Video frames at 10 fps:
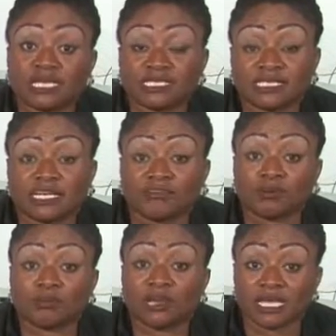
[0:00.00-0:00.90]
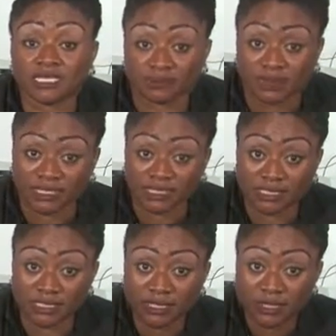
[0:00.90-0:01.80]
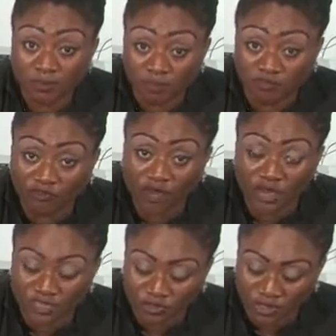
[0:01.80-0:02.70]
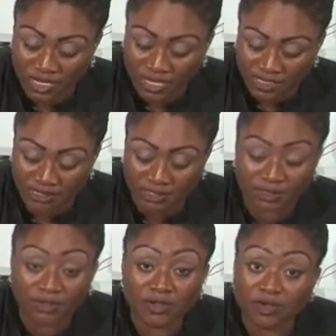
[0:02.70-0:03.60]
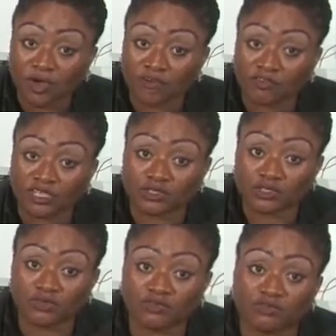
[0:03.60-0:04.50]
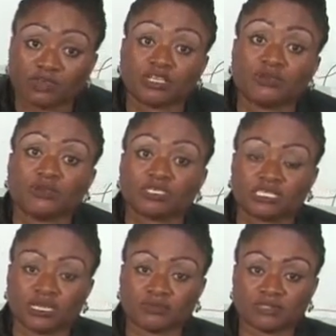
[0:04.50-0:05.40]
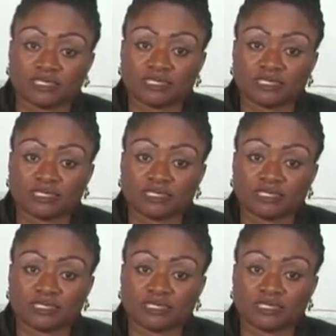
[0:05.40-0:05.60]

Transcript: tested for placement before introduction of the tube for the washout.